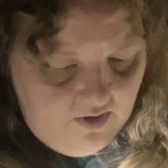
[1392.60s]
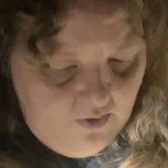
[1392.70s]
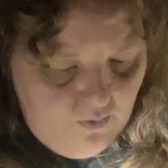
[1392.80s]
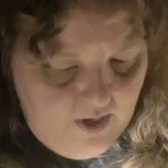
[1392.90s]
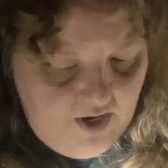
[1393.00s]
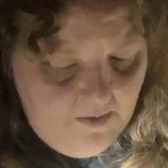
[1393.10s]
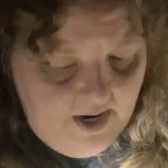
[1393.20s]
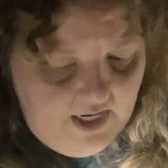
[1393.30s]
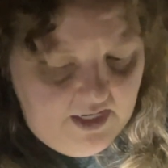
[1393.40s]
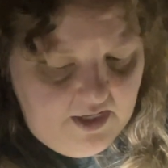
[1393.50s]
When you're
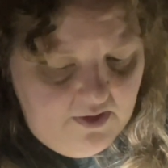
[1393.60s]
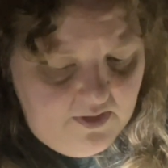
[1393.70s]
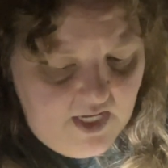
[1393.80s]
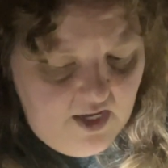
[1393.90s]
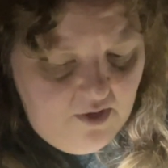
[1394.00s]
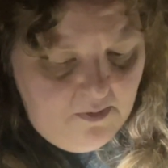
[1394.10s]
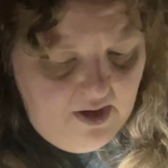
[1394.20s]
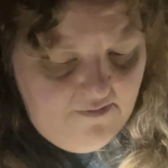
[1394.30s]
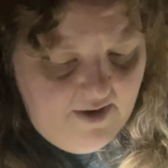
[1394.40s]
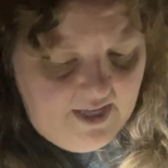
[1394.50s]
ready to use it, you
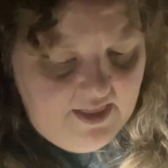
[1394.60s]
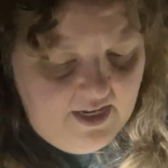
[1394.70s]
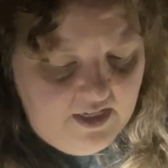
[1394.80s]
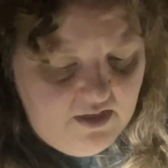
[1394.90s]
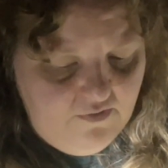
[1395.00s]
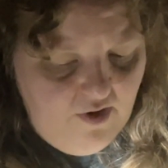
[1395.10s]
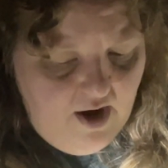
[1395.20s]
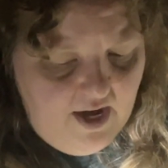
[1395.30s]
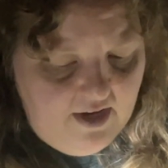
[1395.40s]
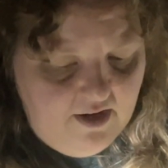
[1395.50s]
may find that it's a
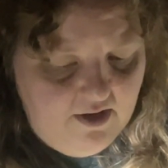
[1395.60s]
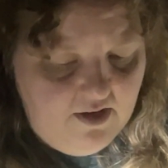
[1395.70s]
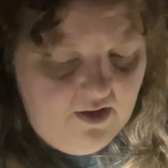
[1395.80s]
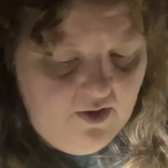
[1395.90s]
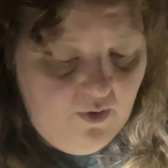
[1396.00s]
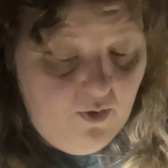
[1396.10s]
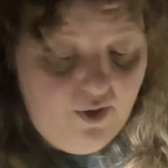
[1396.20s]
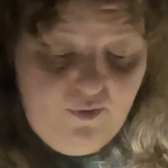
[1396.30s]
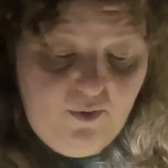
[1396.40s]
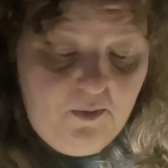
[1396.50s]
fraud.
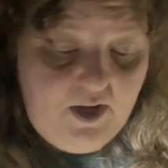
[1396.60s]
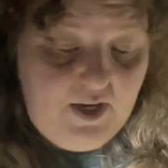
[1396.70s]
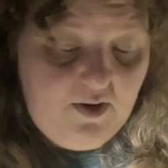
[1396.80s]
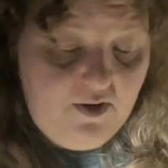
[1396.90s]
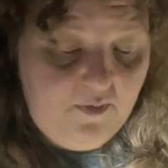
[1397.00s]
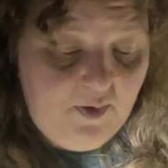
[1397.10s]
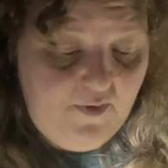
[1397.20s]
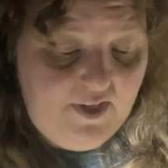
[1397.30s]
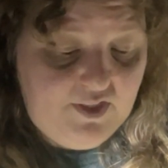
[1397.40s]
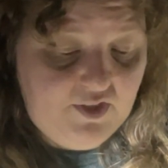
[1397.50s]
Or, from what you know of
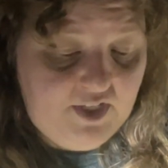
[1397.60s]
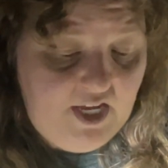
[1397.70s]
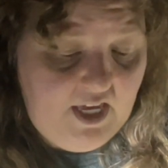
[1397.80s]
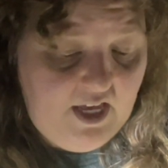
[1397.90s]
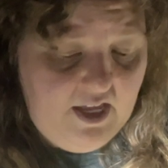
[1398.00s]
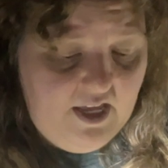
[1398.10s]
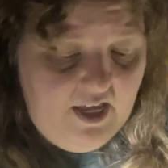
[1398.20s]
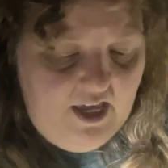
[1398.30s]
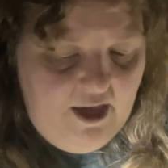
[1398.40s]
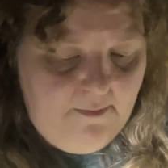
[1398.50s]
Professor Zinka,
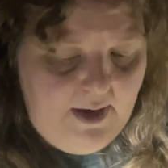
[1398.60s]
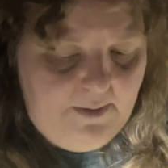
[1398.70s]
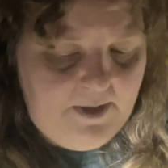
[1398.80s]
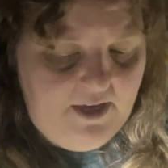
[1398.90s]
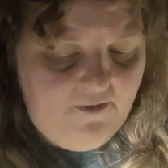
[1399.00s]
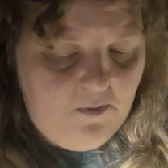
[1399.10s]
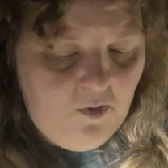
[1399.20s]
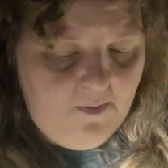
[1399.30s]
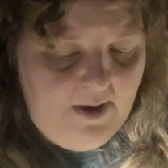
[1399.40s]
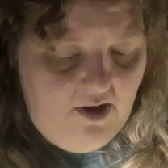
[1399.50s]
it might be even
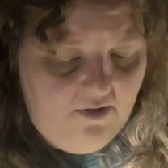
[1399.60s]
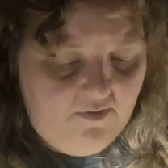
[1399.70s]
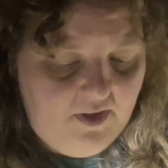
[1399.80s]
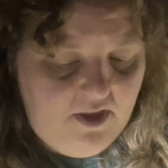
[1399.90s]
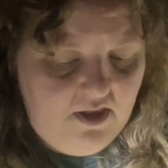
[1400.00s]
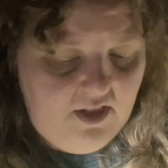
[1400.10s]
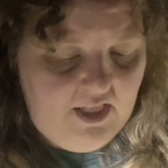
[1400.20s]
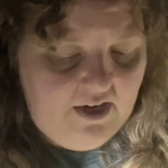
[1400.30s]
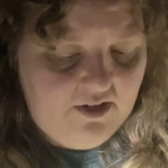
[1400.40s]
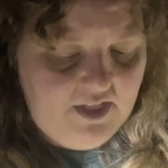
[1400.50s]
more powerful than the
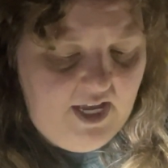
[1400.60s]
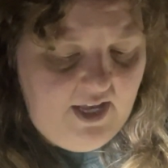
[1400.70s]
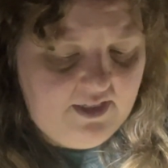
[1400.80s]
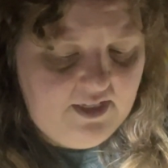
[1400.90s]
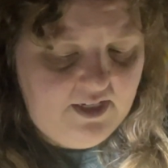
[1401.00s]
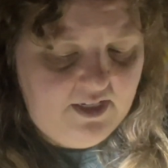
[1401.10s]
letter says.